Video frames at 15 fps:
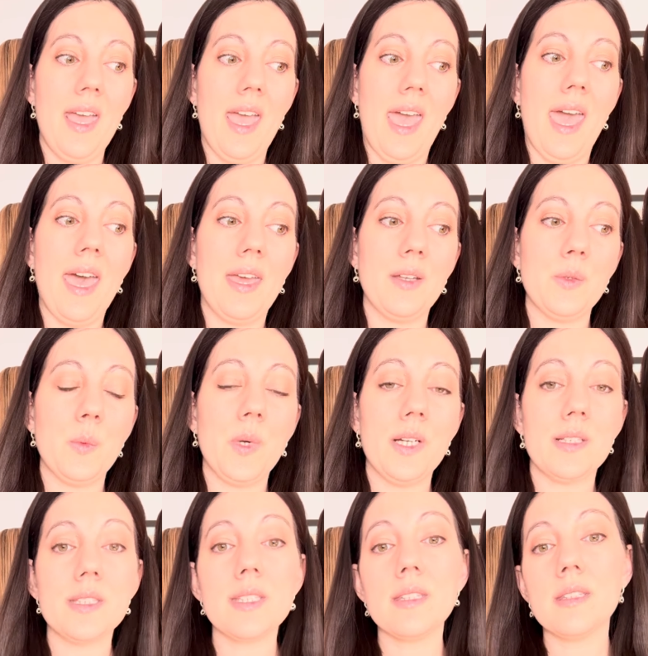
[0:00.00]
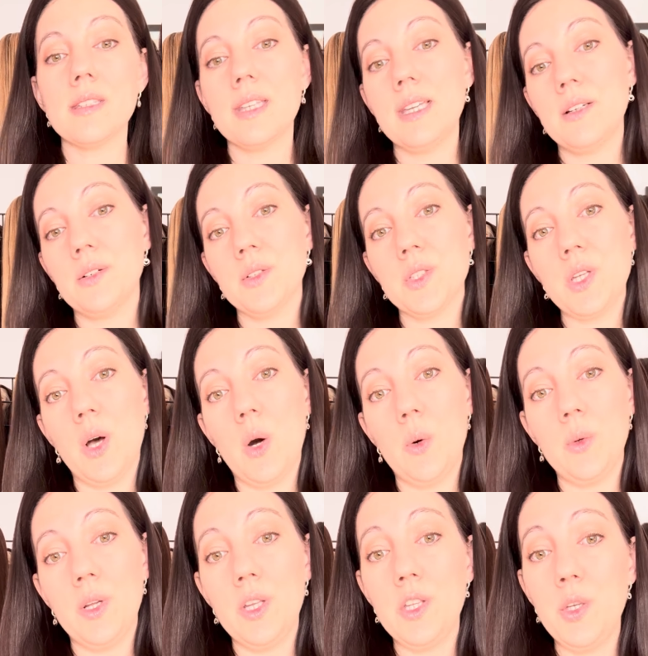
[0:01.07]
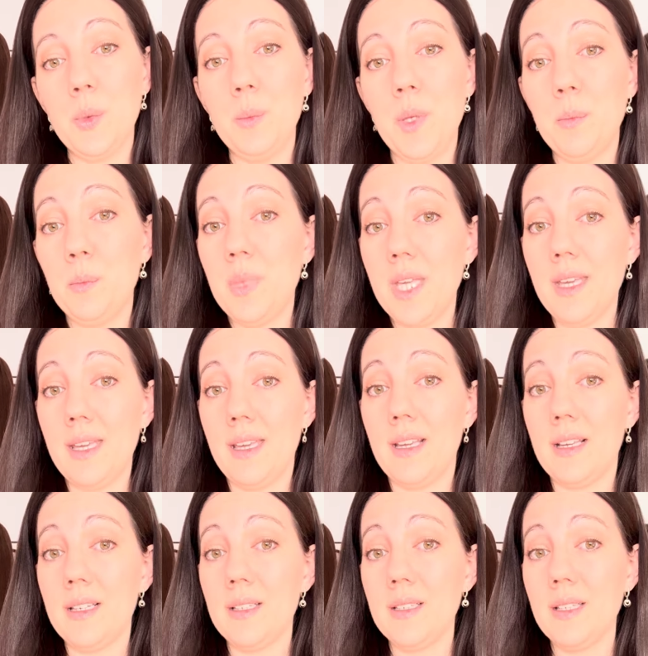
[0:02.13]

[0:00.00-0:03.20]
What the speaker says: And where it's legal to own a human being,